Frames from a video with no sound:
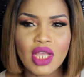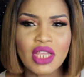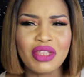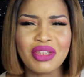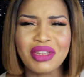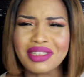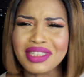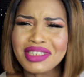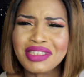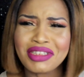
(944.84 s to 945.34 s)
You
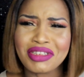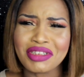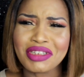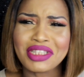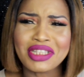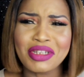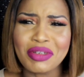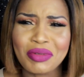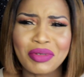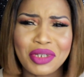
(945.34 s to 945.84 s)
know, this is
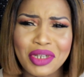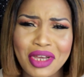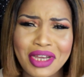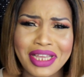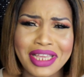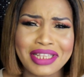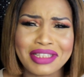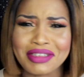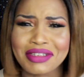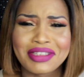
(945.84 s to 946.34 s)
just little
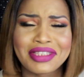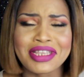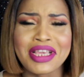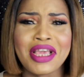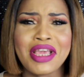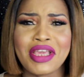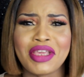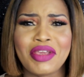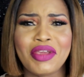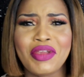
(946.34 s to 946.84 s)
nuggets, because,
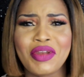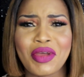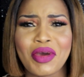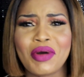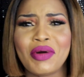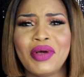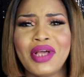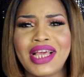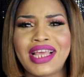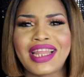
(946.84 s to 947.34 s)
you
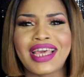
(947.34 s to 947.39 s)
know,